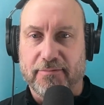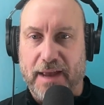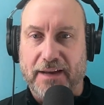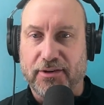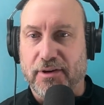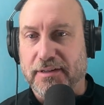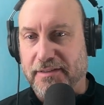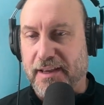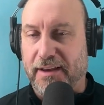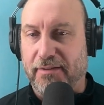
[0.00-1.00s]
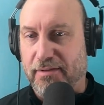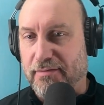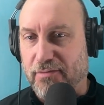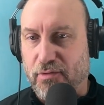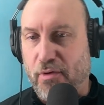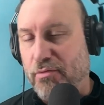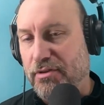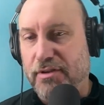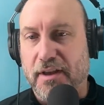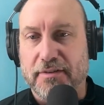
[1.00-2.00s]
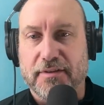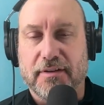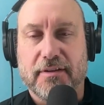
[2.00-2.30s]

back to it and say, what would you toss?